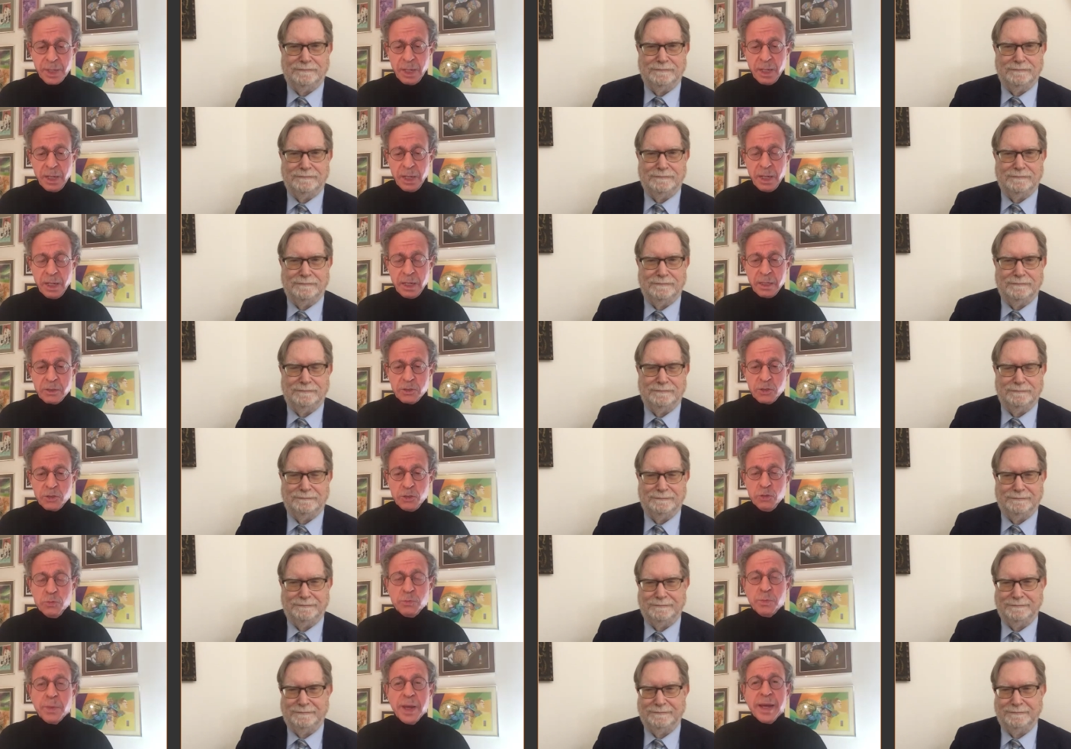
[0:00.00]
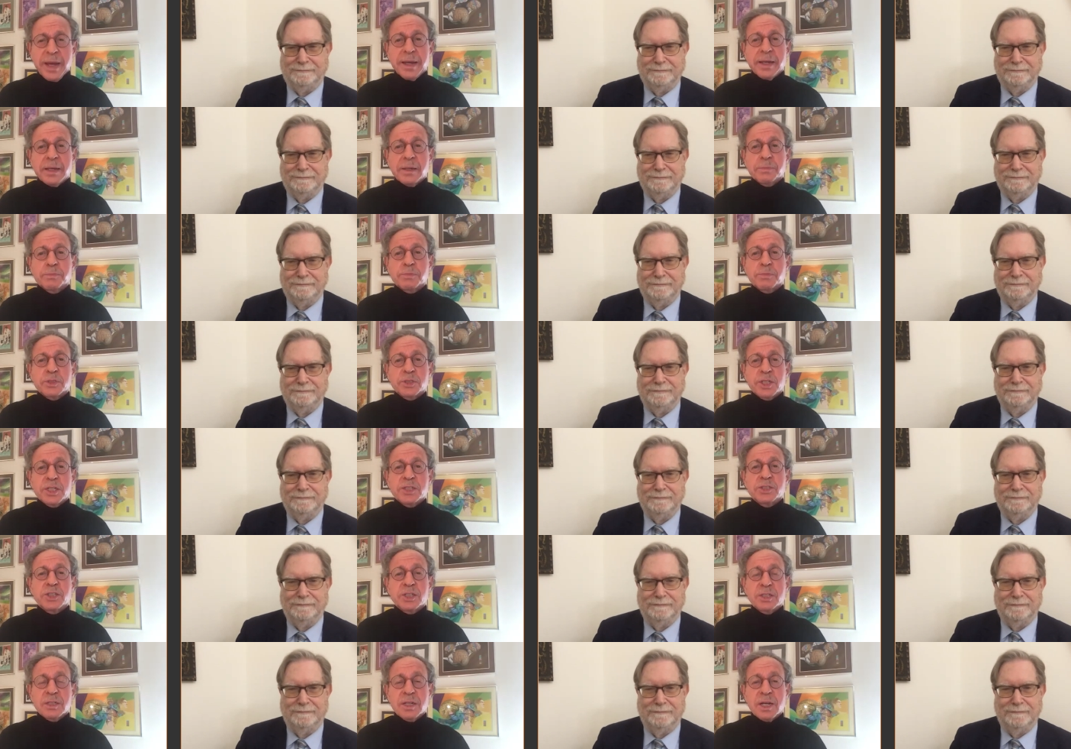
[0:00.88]
Speaker 1: uh, to make
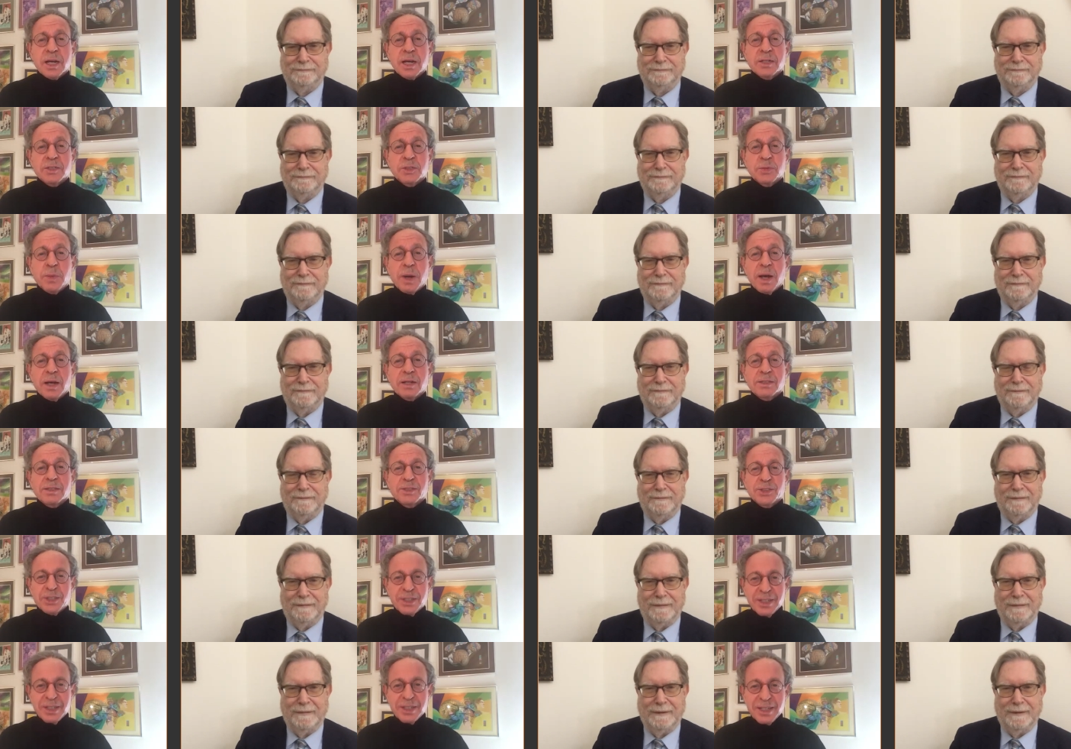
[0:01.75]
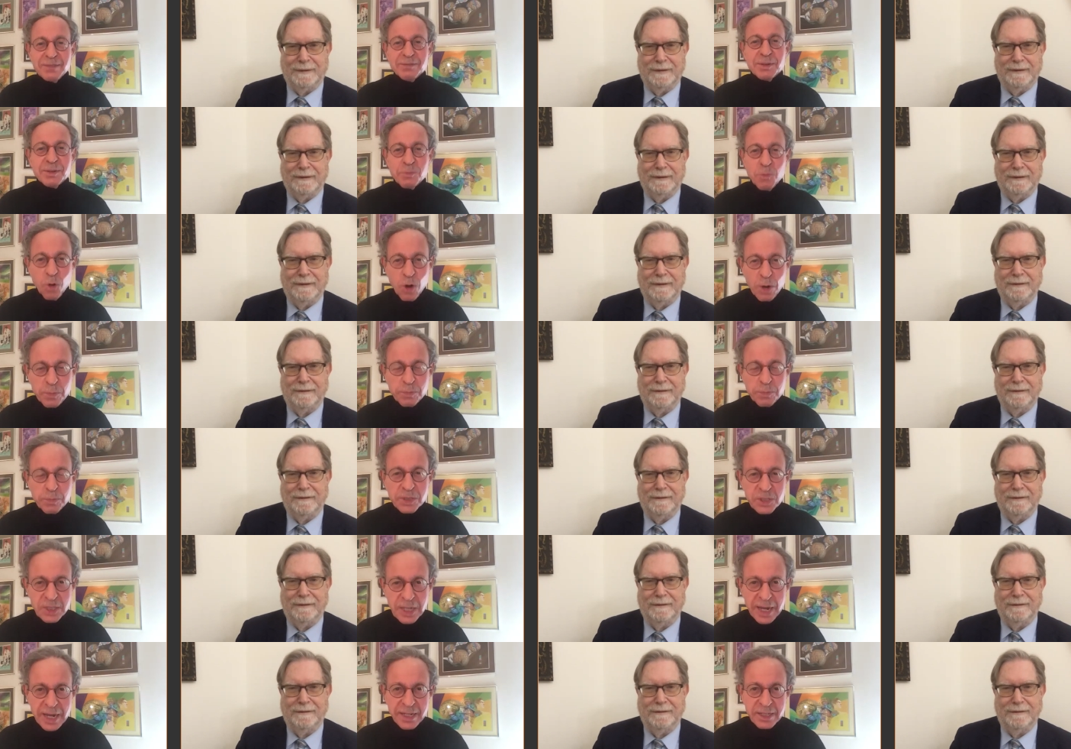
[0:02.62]
precision cosmology even more
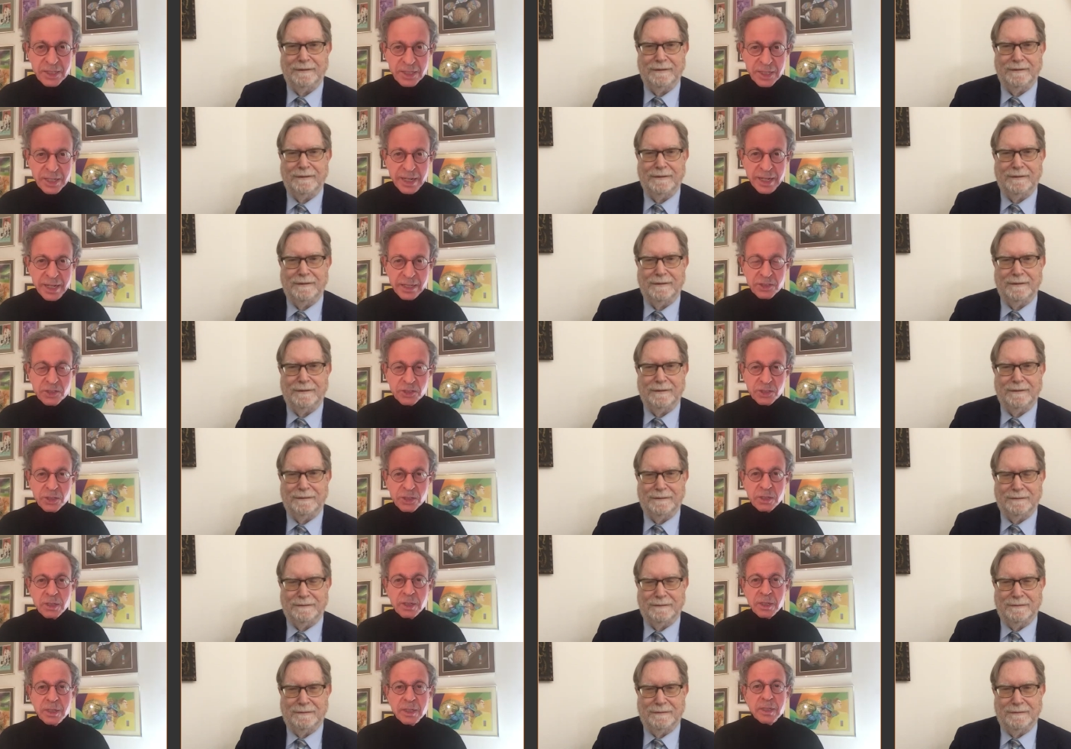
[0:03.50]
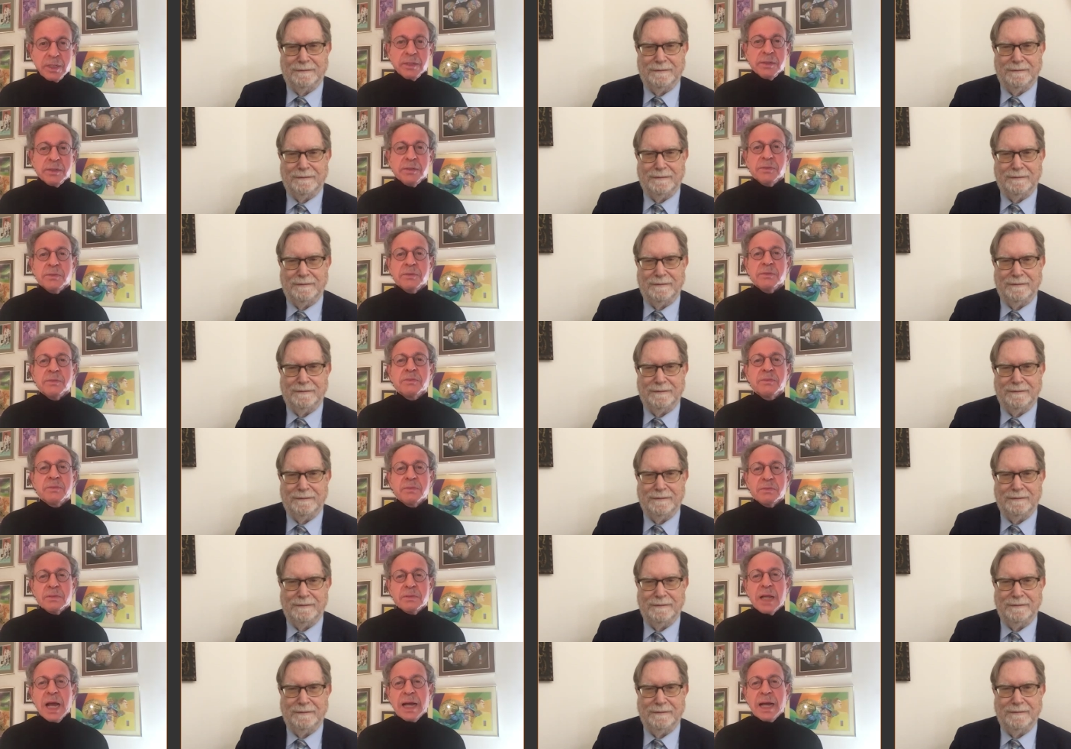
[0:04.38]
precise and answer
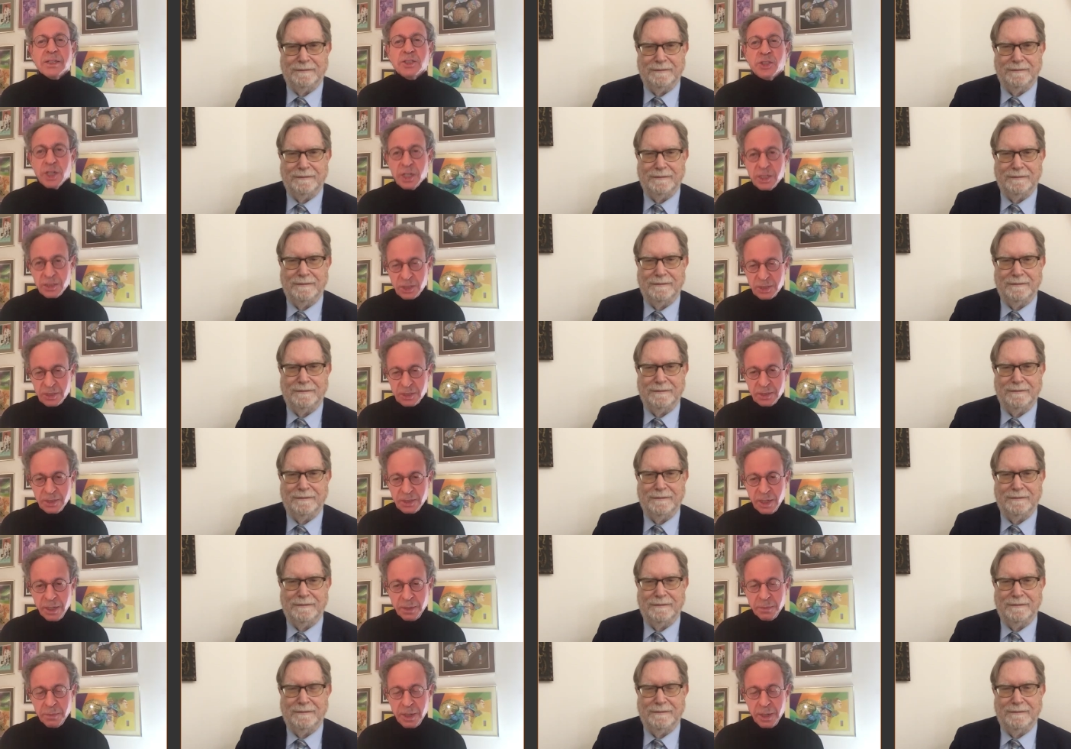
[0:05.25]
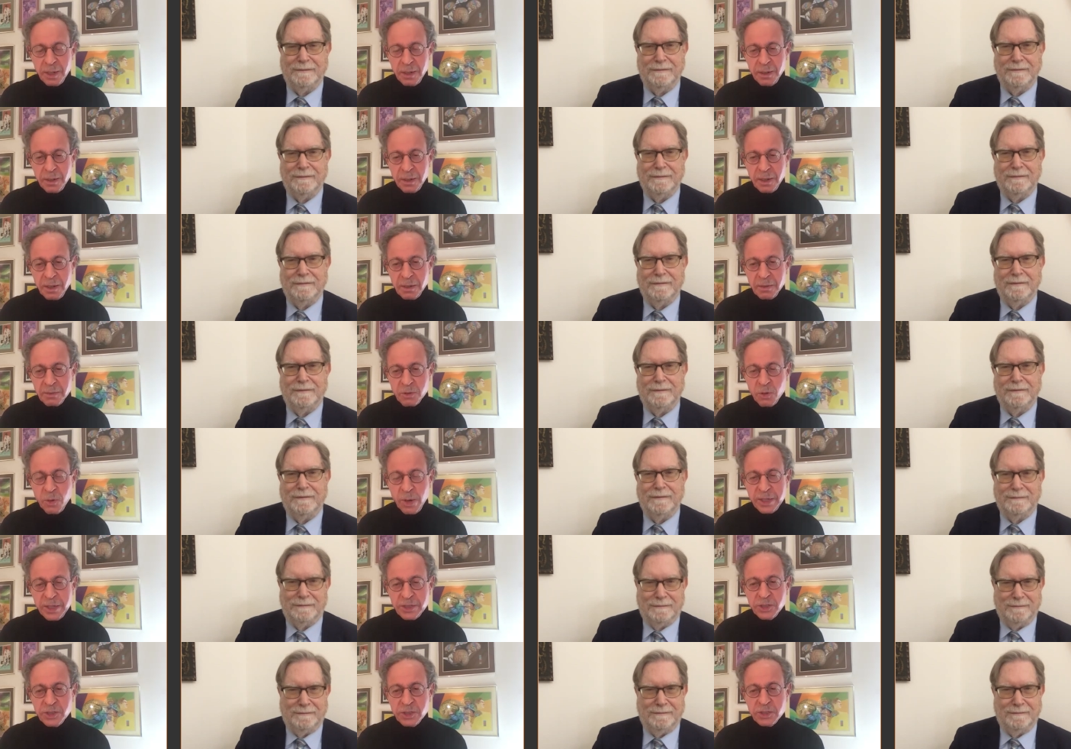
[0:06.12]
not just uh, uh,
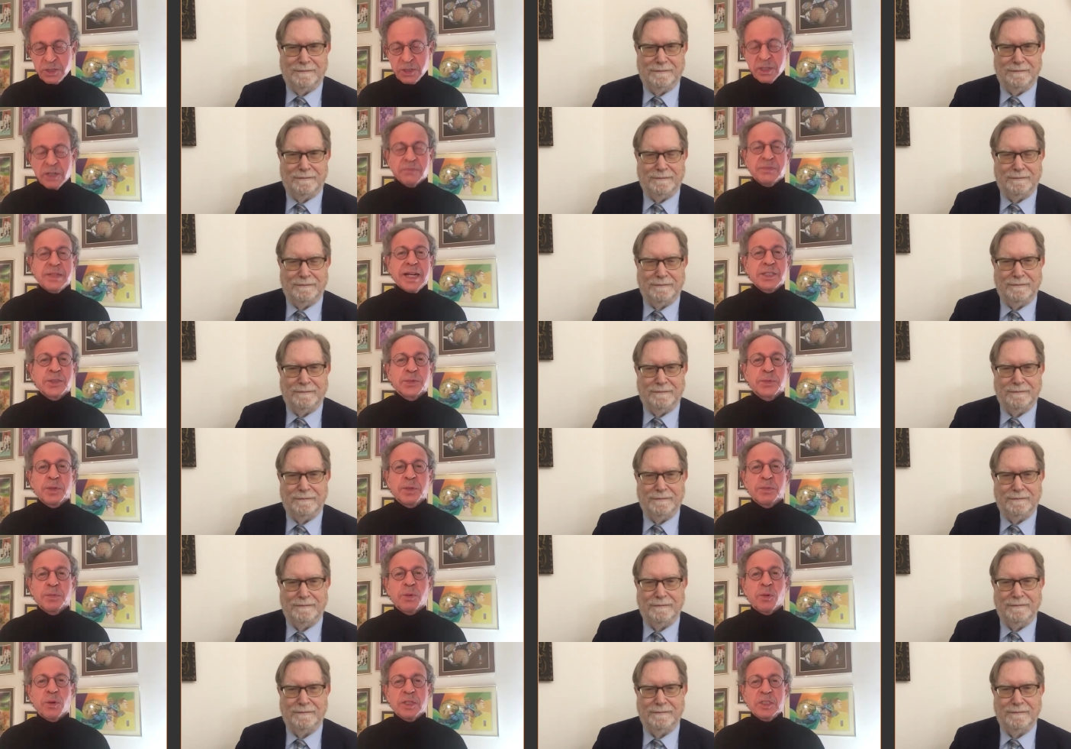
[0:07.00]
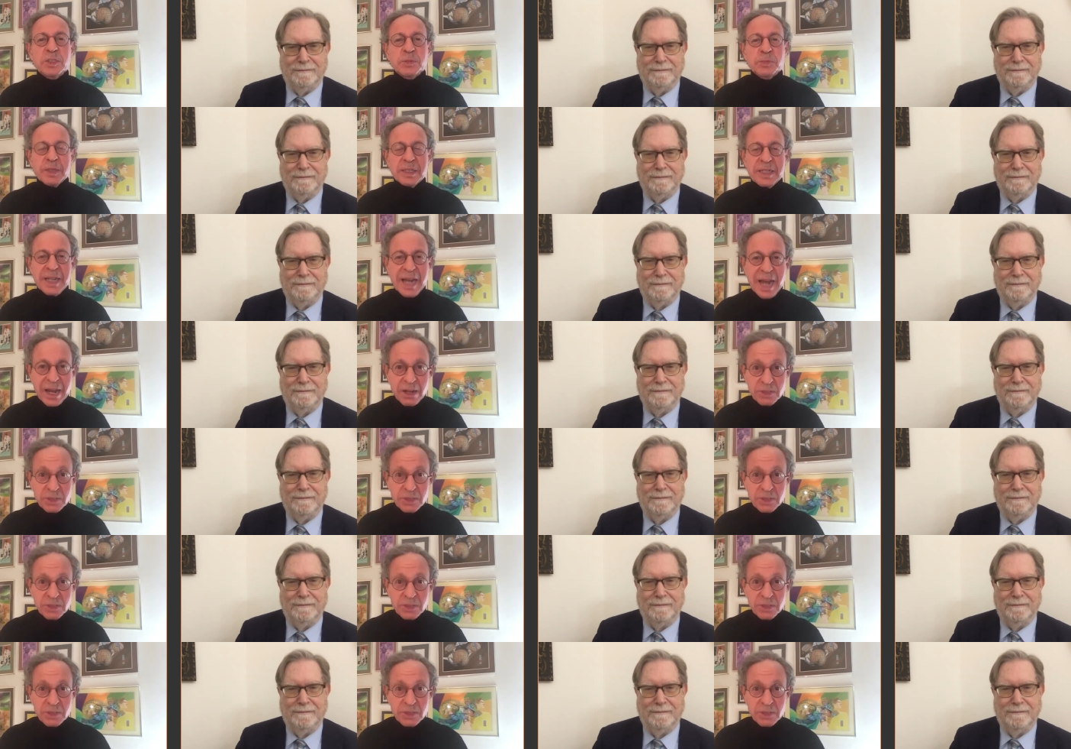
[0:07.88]
questions of decimal points, but now